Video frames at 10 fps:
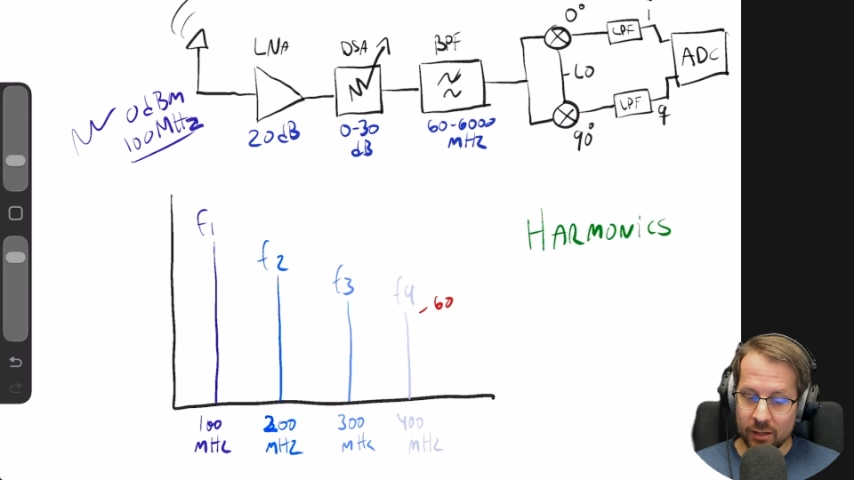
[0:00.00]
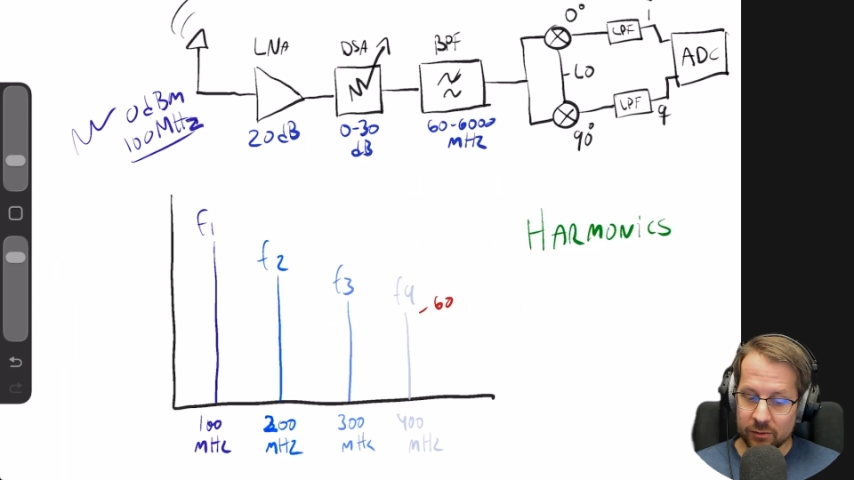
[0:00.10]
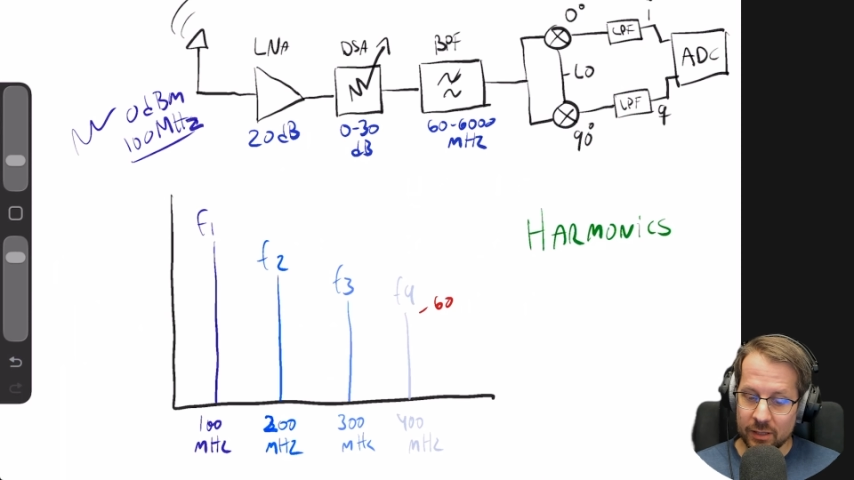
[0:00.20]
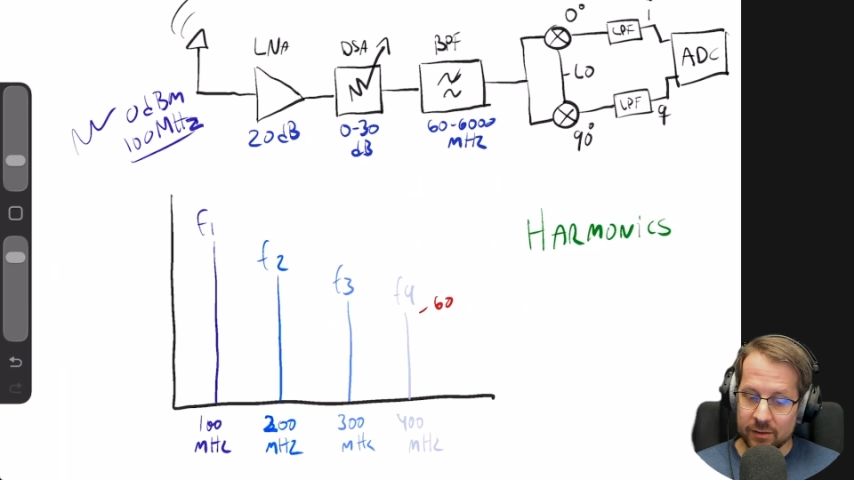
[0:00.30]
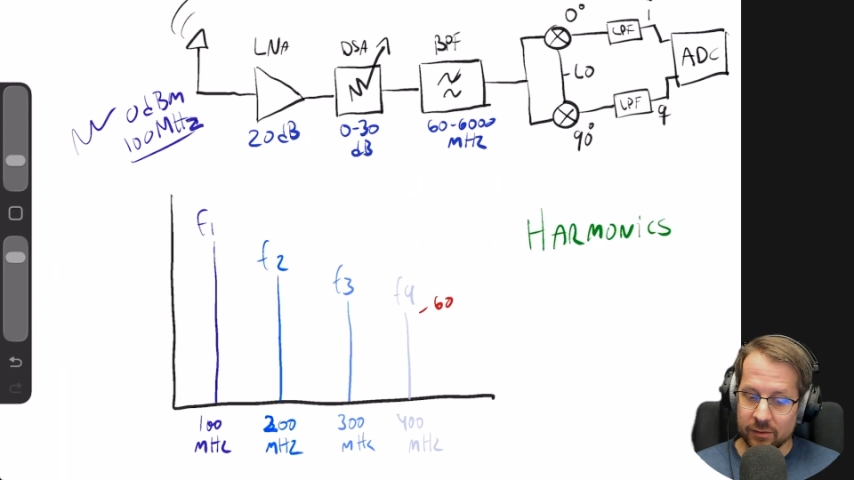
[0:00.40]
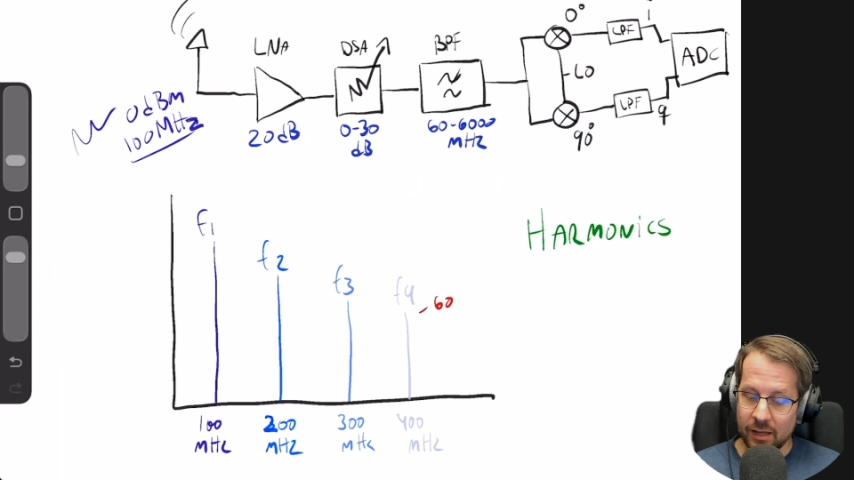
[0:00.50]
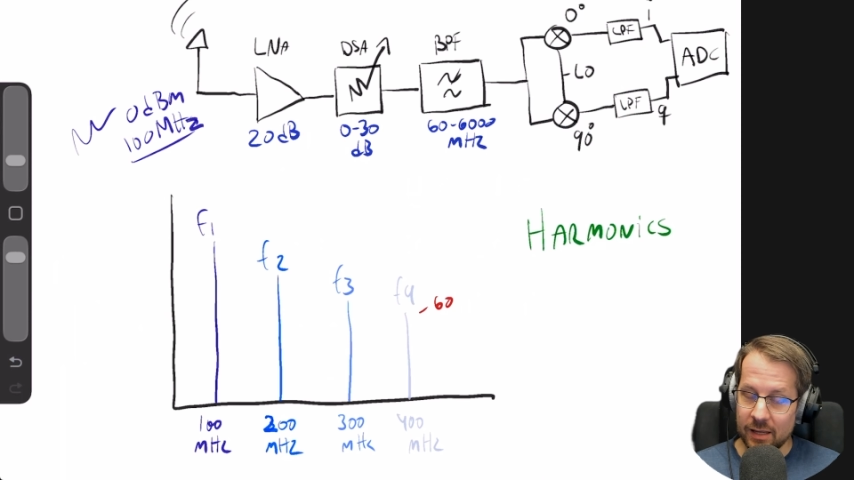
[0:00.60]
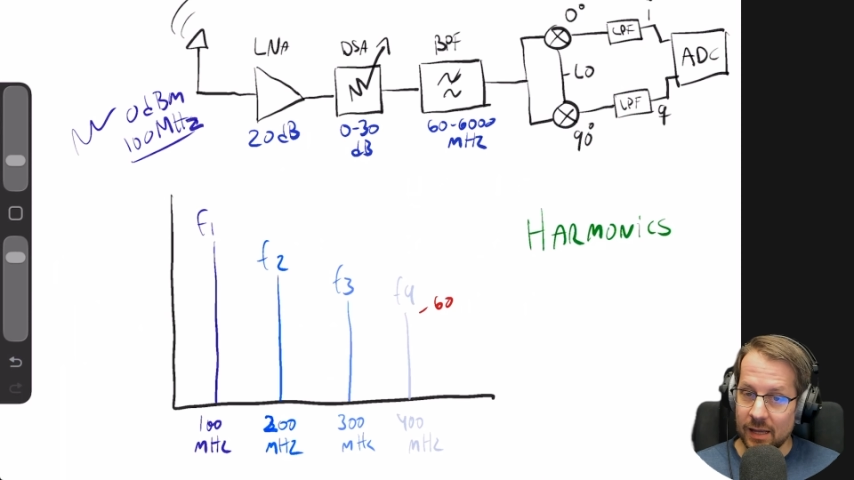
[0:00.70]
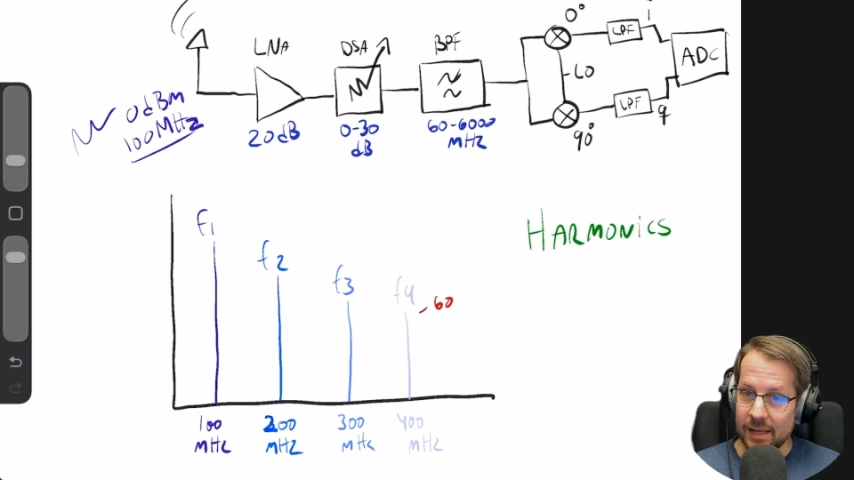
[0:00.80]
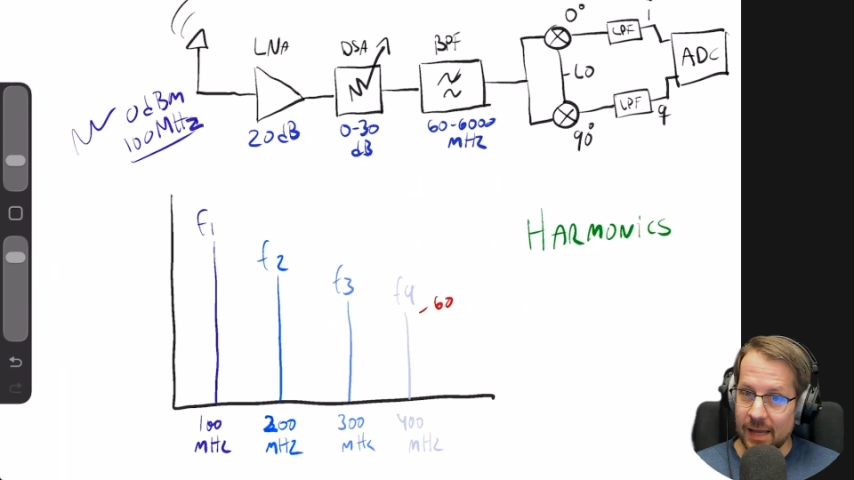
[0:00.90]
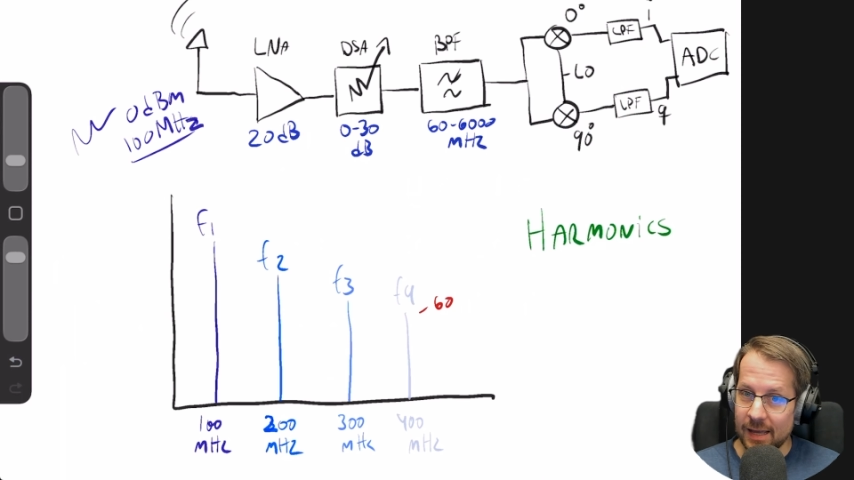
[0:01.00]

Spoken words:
So let's say I